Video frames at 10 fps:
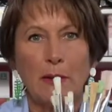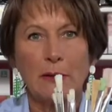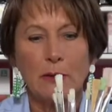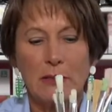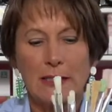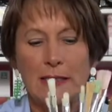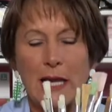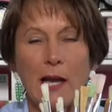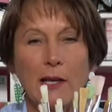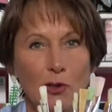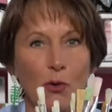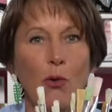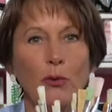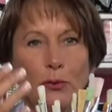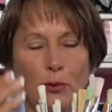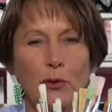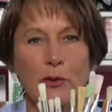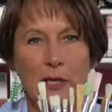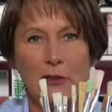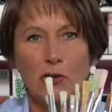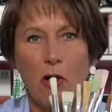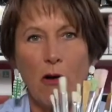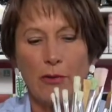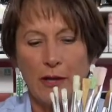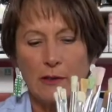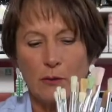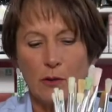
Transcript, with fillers: But it was designed to hold rulers and tall things.